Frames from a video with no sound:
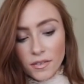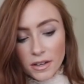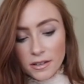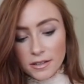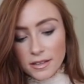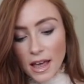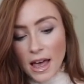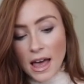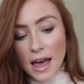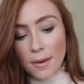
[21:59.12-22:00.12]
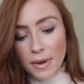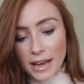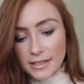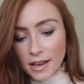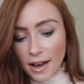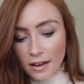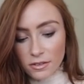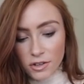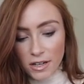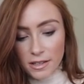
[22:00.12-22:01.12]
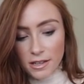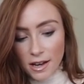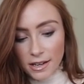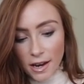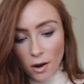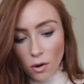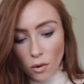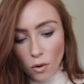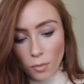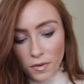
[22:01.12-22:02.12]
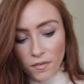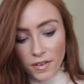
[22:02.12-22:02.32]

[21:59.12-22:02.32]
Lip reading: feels amazing. I haven't tried this on yet. I hope it